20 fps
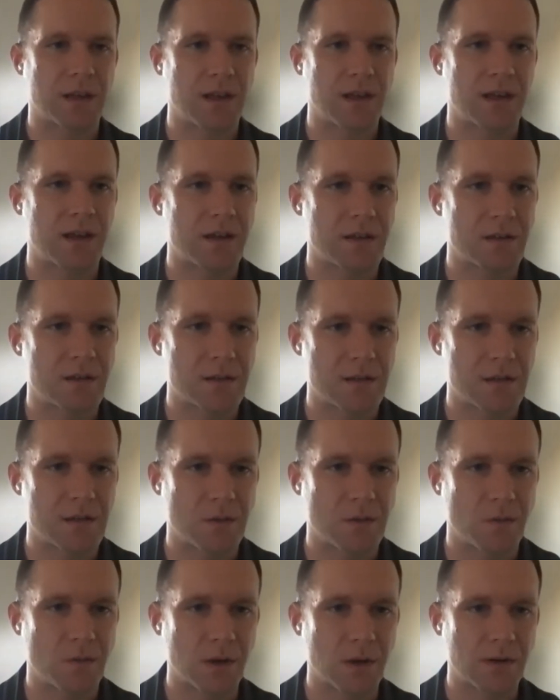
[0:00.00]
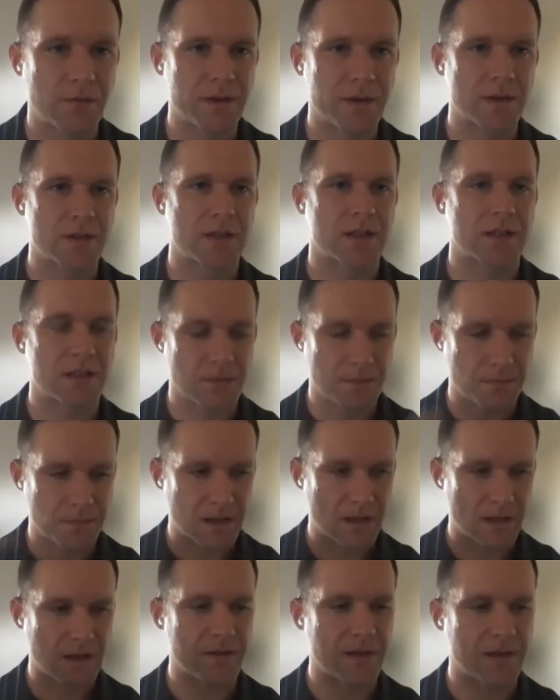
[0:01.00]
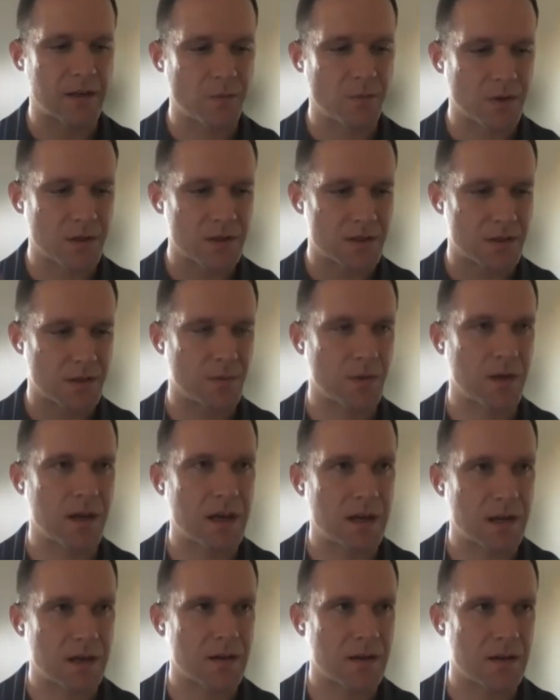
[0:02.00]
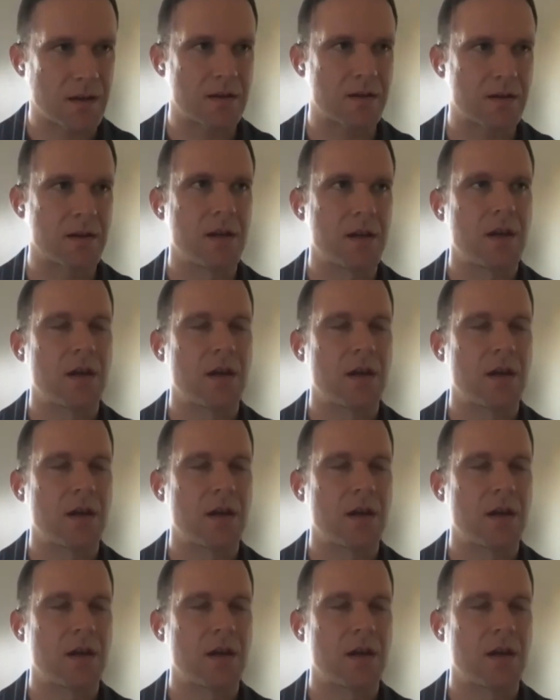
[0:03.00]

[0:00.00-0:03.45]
and what it feels like to be living in one's own head, and